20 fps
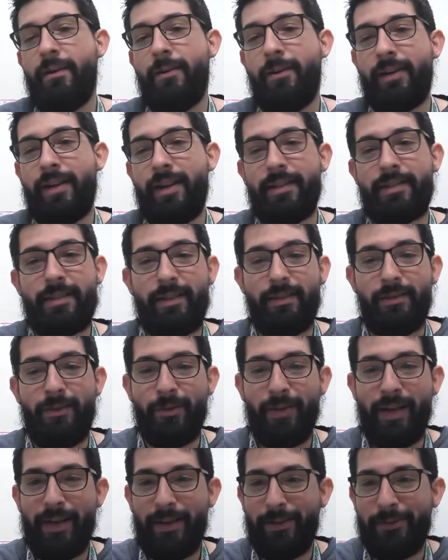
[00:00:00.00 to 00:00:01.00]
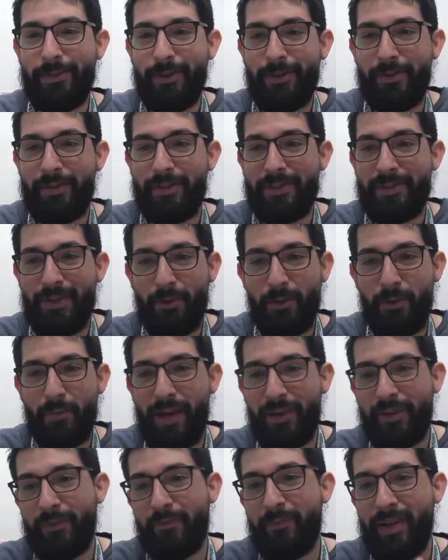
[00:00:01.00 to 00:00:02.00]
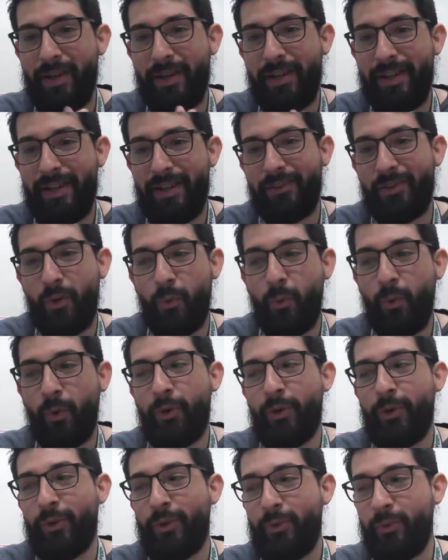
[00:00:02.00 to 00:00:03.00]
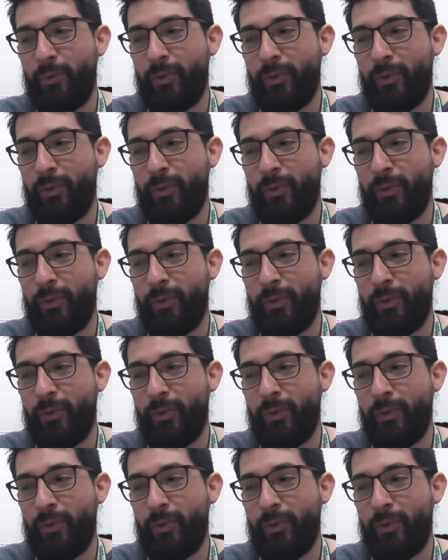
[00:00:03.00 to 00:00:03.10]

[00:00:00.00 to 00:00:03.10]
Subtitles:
Oh, and I said, "Oh, hell no, there's no amount of money in the world